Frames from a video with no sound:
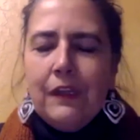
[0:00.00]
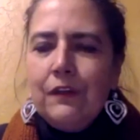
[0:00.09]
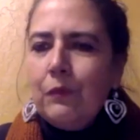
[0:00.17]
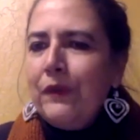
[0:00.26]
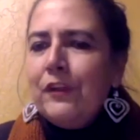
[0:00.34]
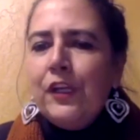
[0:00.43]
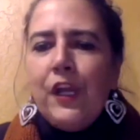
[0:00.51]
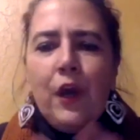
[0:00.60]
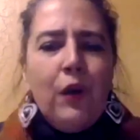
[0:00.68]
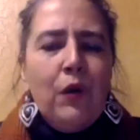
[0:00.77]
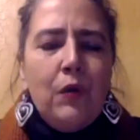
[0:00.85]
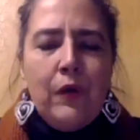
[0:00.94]
with
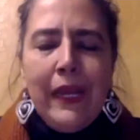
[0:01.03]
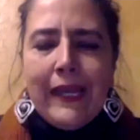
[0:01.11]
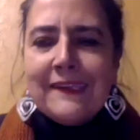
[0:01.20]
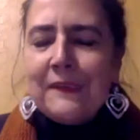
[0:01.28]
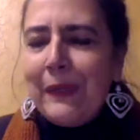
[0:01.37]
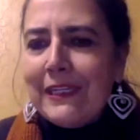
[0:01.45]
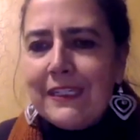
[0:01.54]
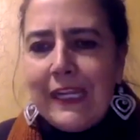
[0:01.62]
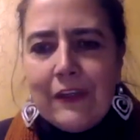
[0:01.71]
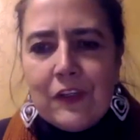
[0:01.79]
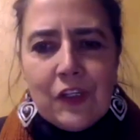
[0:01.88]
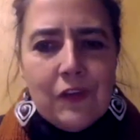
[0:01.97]
no
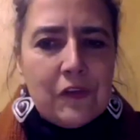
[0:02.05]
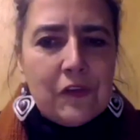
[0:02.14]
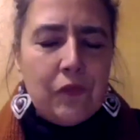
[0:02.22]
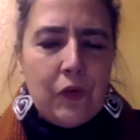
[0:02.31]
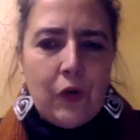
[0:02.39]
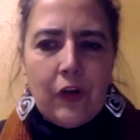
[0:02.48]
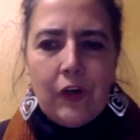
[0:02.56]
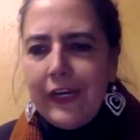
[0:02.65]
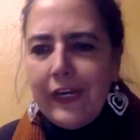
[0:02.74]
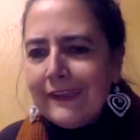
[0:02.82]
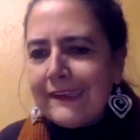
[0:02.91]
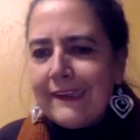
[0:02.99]
expectations for
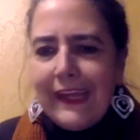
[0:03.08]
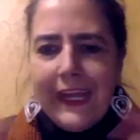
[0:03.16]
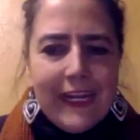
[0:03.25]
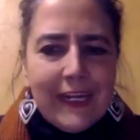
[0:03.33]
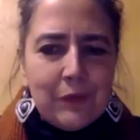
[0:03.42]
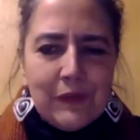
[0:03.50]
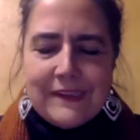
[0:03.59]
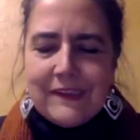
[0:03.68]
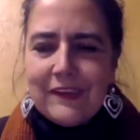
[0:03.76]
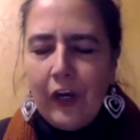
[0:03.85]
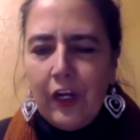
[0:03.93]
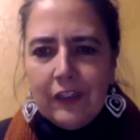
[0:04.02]
aesthetic
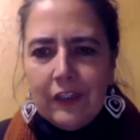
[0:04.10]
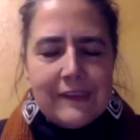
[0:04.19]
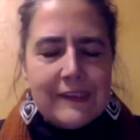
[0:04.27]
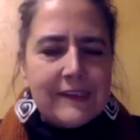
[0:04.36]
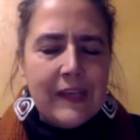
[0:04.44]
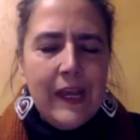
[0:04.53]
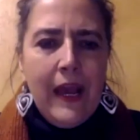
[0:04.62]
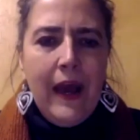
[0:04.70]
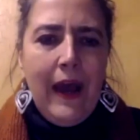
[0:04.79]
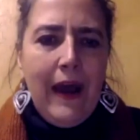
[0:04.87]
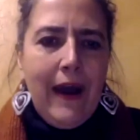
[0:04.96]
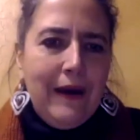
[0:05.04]
results,
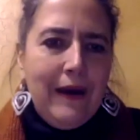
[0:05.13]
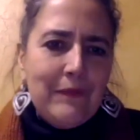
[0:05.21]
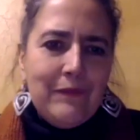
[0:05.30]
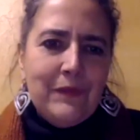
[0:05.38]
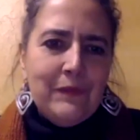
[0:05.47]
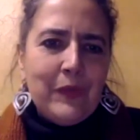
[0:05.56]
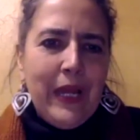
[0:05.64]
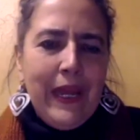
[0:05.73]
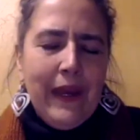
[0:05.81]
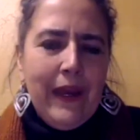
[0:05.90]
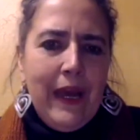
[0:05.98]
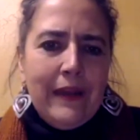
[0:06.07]

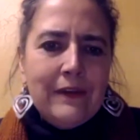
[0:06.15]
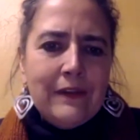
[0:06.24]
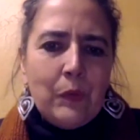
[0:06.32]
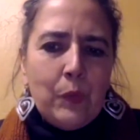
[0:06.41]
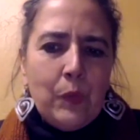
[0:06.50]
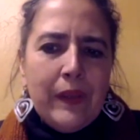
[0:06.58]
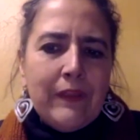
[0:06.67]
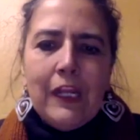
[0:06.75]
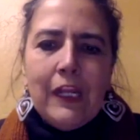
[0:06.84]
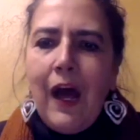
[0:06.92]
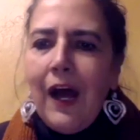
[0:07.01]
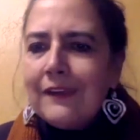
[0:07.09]
and with
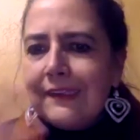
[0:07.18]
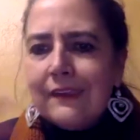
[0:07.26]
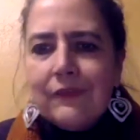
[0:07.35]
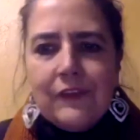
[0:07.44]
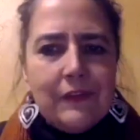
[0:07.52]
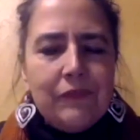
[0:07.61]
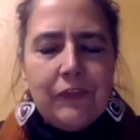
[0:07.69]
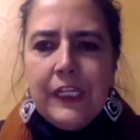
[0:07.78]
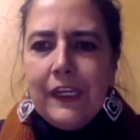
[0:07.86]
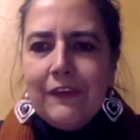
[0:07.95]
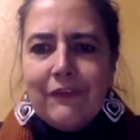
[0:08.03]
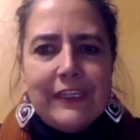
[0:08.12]
lots of different
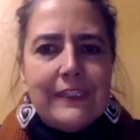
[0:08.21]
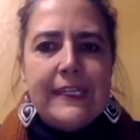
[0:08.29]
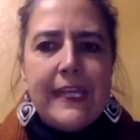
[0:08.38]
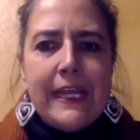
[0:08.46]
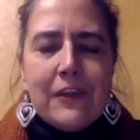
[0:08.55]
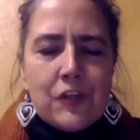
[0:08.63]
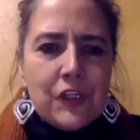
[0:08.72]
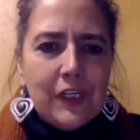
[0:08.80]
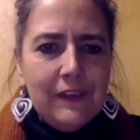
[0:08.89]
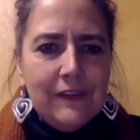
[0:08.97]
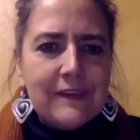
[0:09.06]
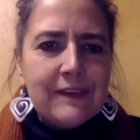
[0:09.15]

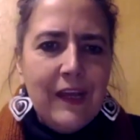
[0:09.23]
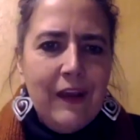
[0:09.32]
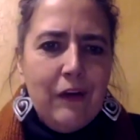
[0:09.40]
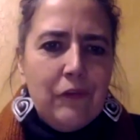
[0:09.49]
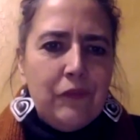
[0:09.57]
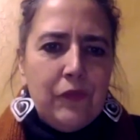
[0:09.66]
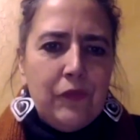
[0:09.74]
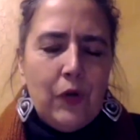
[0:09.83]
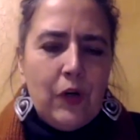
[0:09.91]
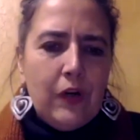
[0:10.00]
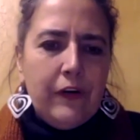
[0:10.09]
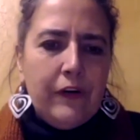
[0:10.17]
invitations
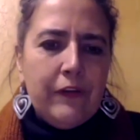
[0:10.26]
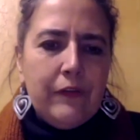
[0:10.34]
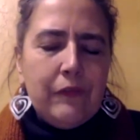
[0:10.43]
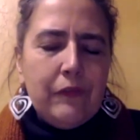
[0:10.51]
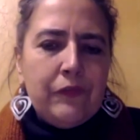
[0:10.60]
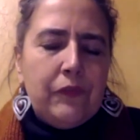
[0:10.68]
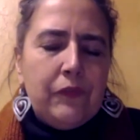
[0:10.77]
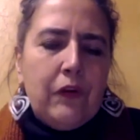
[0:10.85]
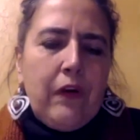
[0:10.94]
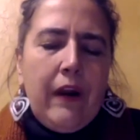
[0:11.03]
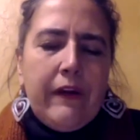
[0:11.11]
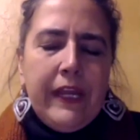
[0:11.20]
for
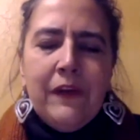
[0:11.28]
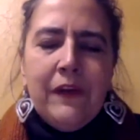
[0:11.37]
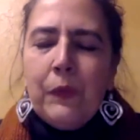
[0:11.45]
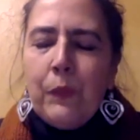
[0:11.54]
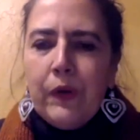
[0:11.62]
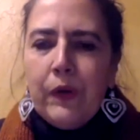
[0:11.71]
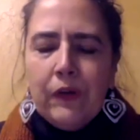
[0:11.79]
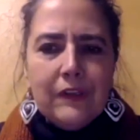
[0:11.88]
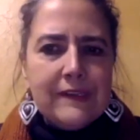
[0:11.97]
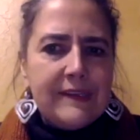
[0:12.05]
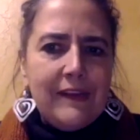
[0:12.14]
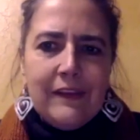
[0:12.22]
our inner
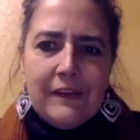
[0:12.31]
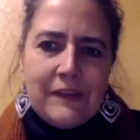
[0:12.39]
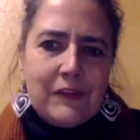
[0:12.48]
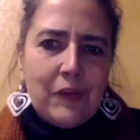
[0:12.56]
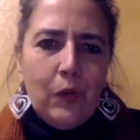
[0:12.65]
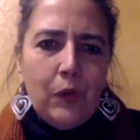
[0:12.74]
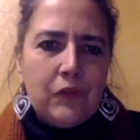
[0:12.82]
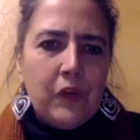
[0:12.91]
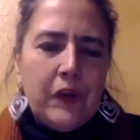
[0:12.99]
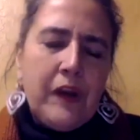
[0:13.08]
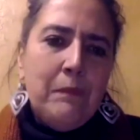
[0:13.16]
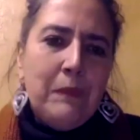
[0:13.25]
worlds and the soul to
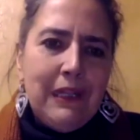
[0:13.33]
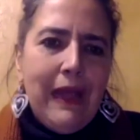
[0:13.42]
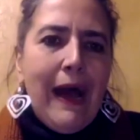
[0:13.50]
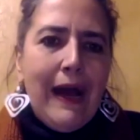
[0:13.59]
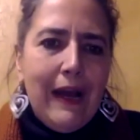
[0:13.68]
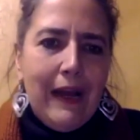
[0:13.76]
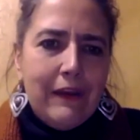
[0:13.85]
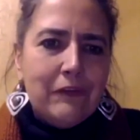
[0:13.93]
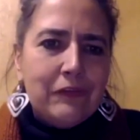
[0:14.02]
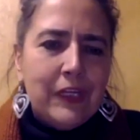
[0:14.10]
come alive.